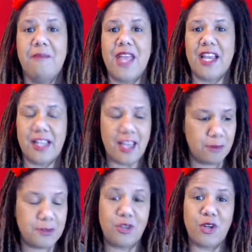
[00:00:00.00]
that
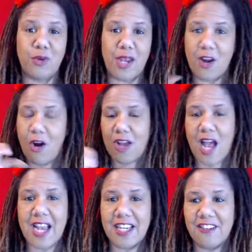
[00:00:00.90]
helps you create all
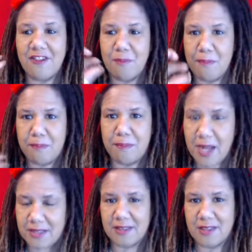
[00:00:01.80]
kind of
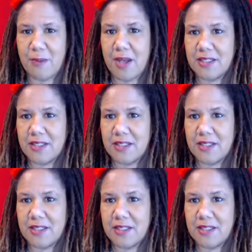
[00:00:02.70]
buttons